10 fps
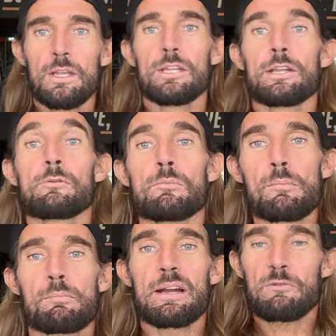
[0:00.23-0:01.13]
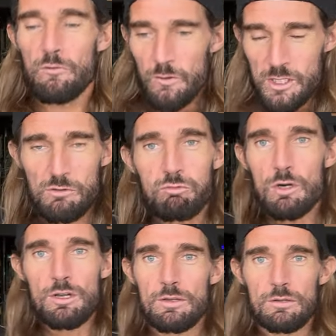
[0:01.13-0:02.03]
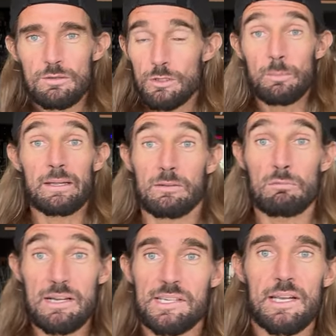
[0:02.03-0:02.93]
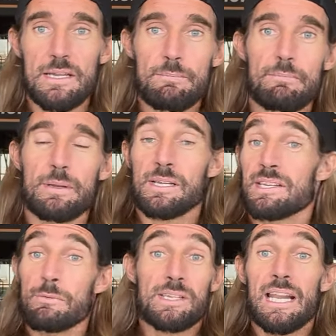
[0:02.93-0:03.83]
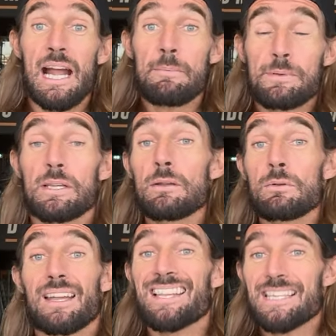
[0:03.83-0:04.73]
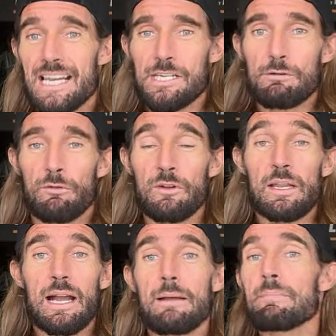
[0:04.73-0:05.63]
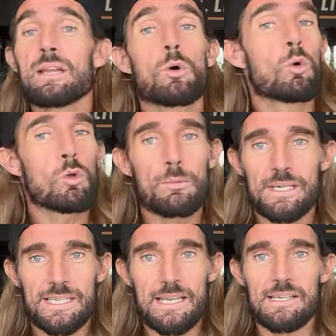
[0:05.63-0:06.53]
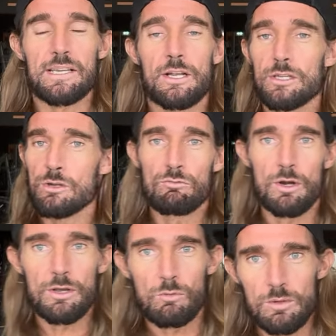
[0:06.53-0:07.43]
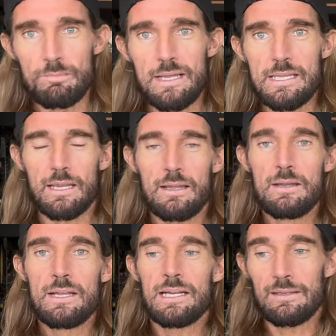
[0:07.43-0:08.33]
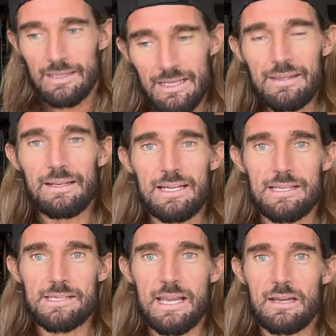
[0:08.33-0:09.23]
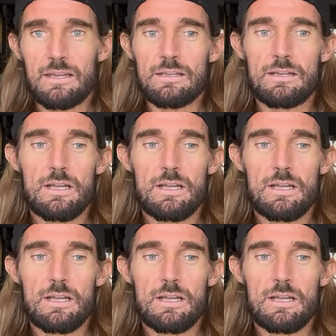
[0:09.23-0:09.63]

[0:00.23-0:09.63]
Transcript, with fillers: Now, my first run, you'll be able to resonate because it was absolute catastrophe. I made all the mistakes a new runner would make. And I'll get to that in a second.